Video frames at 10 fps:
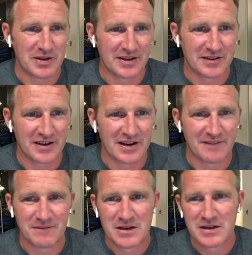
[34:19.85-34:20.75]
That uh,
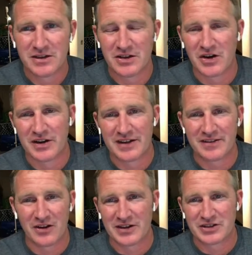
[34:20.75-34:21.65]
you know,
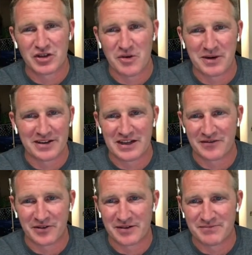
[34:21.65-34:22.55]
it, there is so many
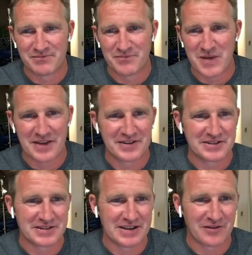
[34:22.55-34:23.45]
different
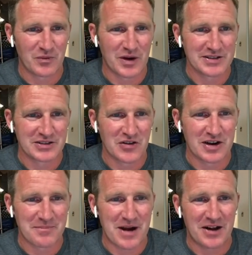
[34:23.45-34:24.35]
methods and different ways of
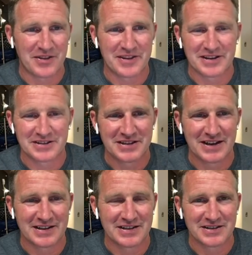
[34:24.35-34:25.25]
going about things
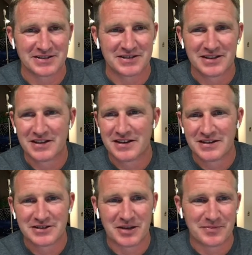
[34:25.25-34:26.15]
that it is
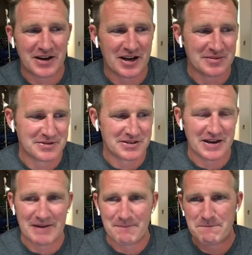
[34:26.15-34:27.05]
sometimes
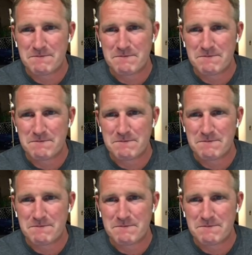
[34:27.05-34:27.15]
uh,